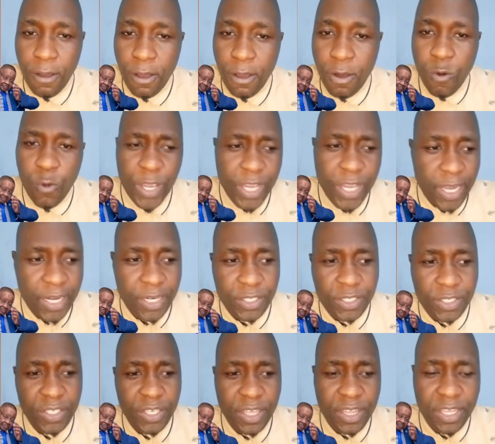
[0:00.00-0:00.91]
we can
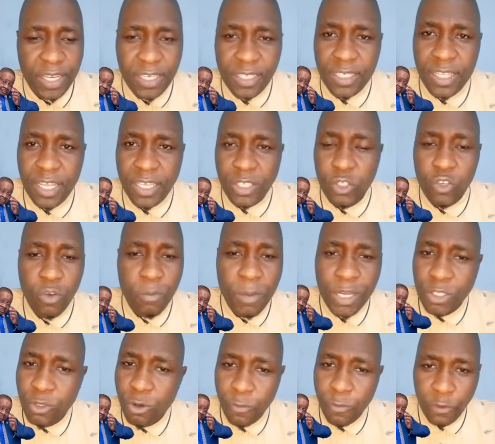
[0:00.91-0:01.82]
see that there's too
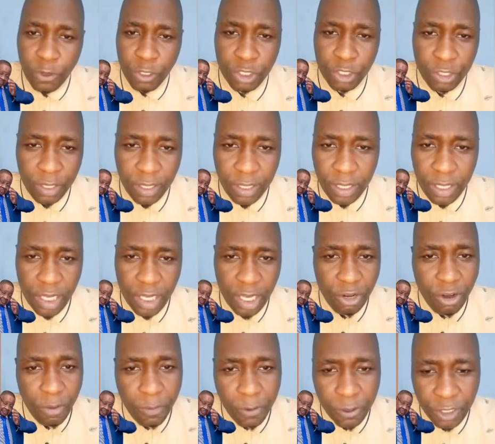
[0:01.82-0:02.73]
much confusion in
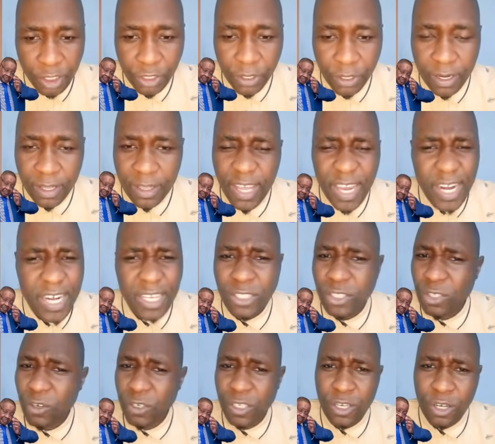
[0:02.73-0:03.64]
opposition. That is
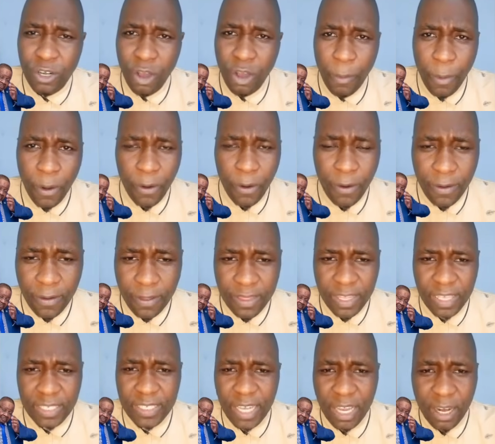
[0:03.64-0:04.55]
not normal.
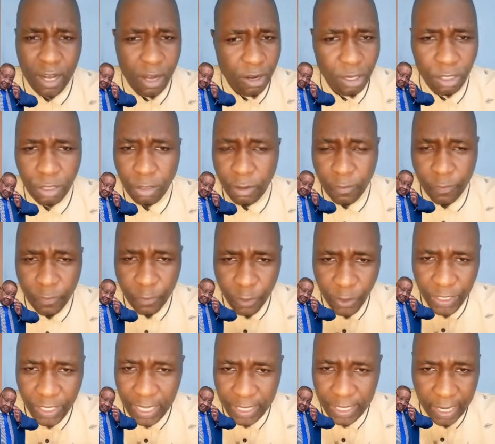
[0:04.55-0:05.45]
There's a lot of
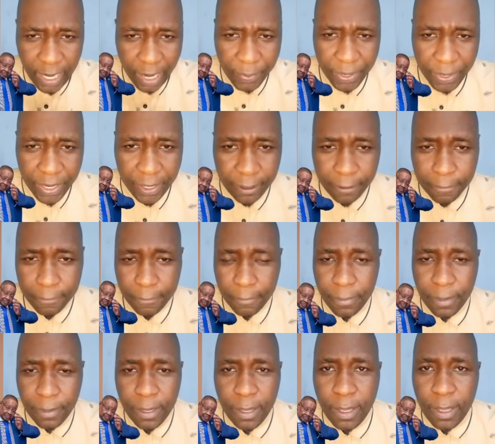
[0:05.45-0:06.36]
forces that are happening.
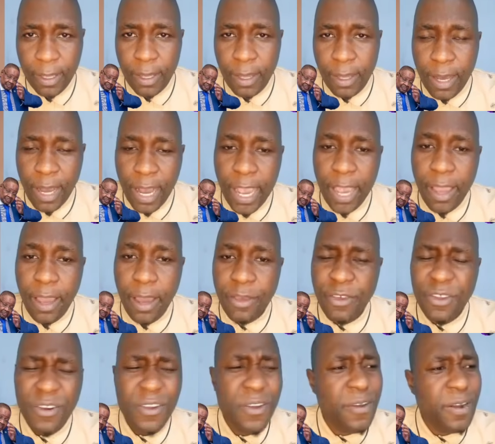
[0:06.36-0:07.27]

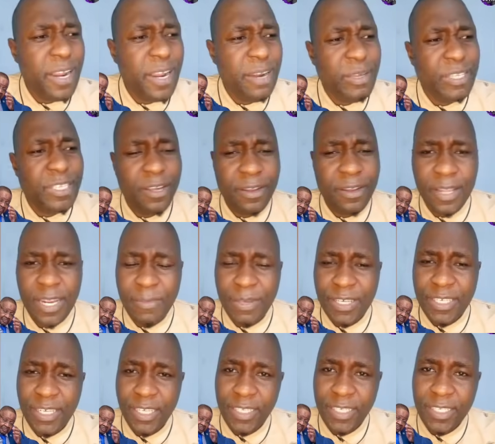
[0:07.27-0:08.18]
Let me
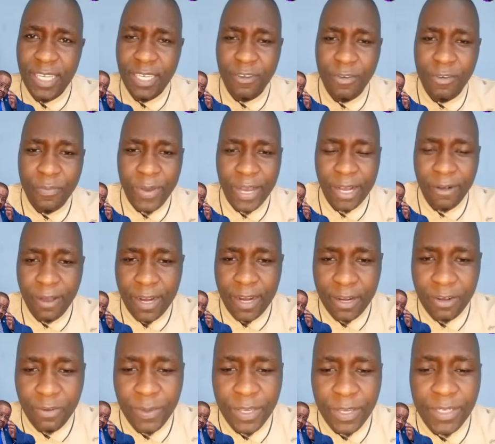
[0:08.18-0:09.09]
just take you backward a
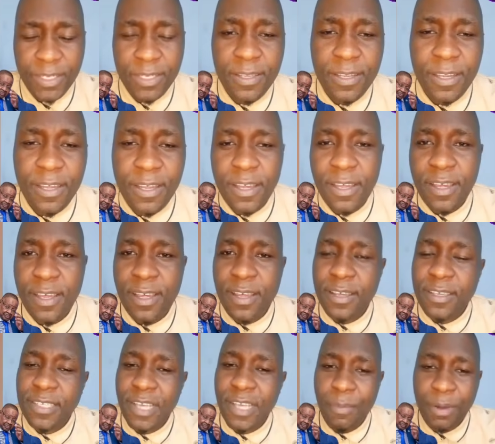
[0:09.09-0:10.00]
little bit.
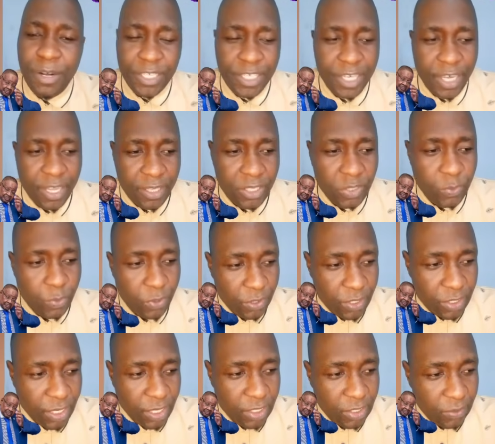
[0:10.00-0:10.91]
Someone shared this
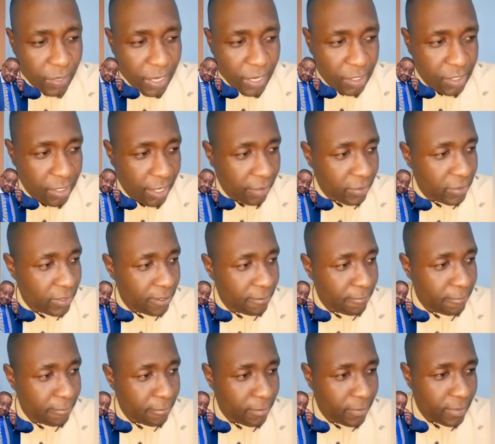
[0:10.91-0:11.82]
broadcast many times.
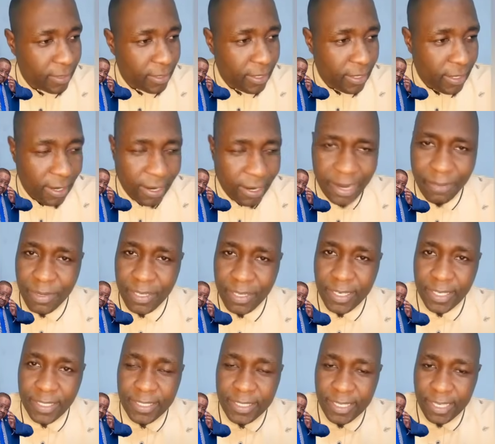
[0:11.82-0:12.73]
Let me
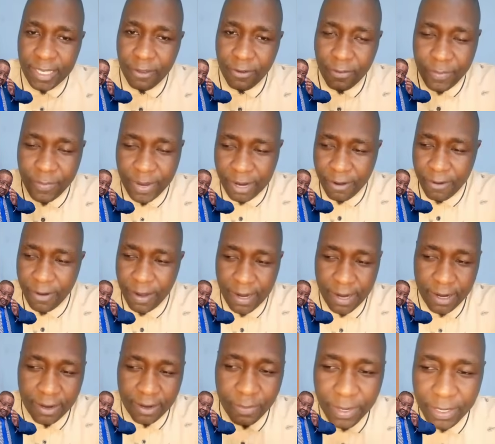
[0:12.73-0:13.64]
just take you backward a
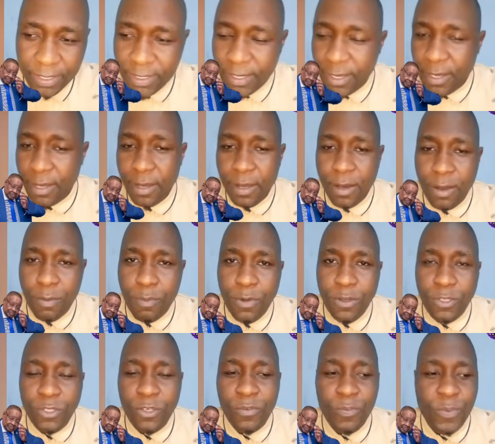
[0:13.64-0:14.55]
little bit.
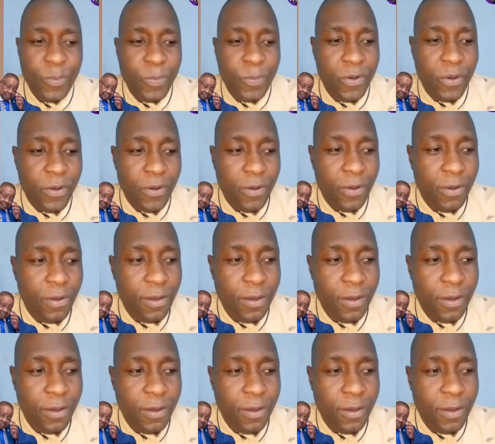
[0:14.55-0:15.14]
Most of people